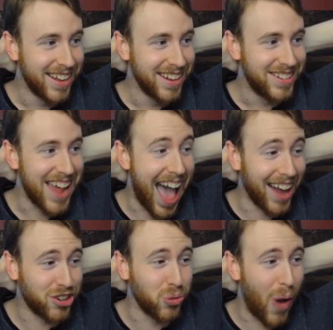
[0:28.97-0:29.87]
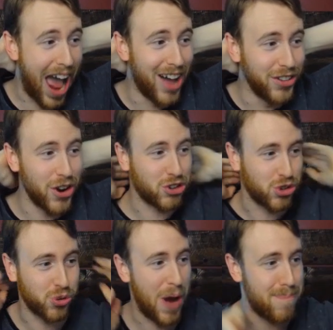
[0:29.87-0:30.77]
Dash Wilder
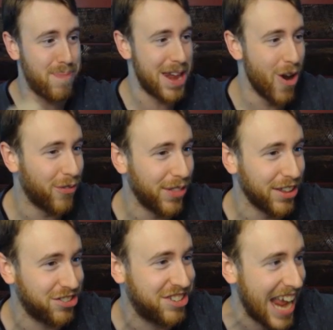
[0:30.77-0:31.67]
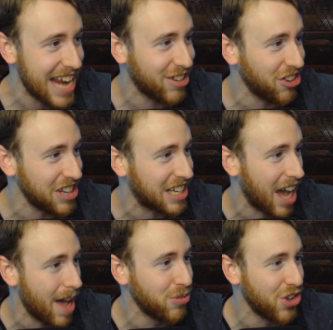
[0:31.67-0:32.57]
tripping over the stage as he
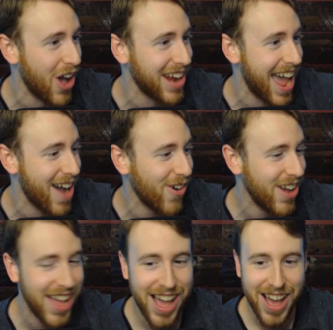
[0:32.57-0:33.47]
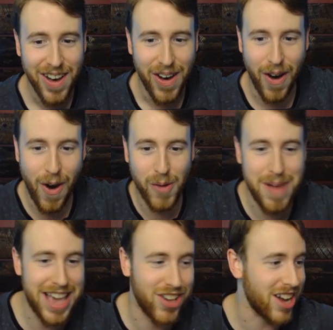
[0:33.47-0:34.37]
comes on out. Oh
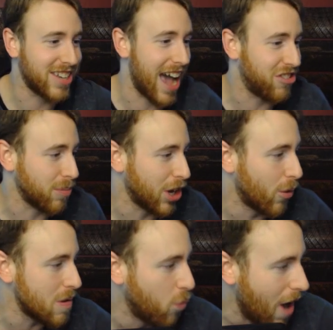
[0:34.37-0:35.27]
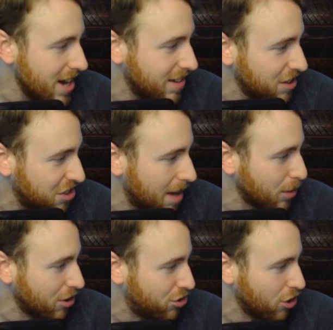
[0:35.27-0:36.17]
my god, guys, I'm gonna rewind this and I'm
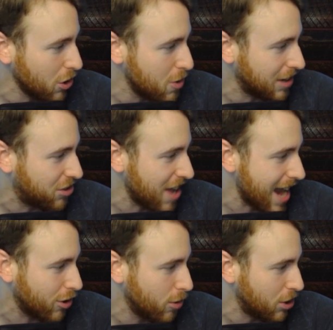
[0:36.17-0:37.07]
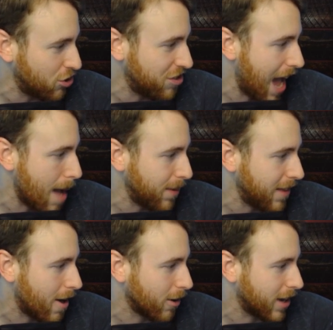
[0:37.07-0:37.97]
gonna show you exactly what just happened
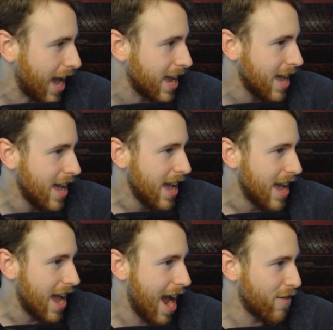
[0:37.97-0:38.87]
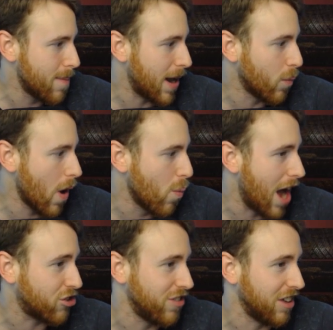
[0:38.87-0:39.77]
there, okay? Everybody, we're
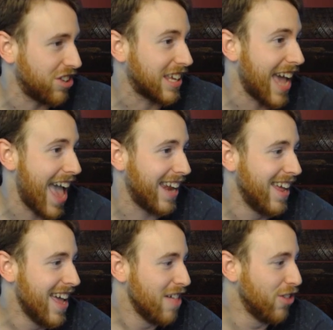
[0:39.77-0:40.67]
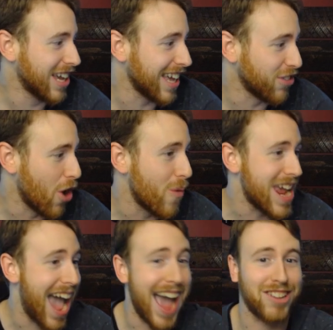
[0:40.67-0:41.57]
watching this again. Look at their
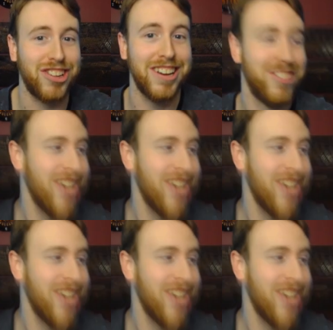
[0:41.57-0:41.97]
reactions.